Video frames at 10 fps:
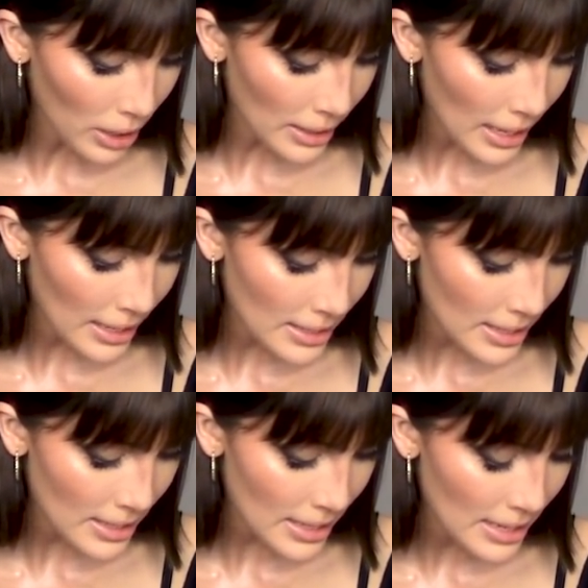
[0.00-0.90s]
and
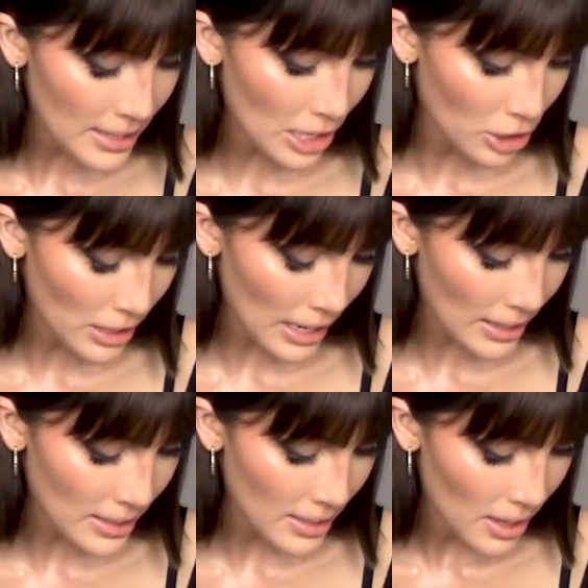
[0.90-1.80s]
kisses and dinner
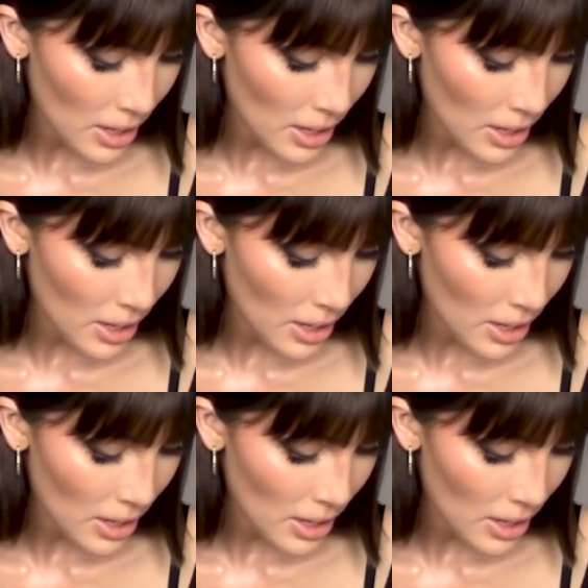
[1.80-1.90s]
dates.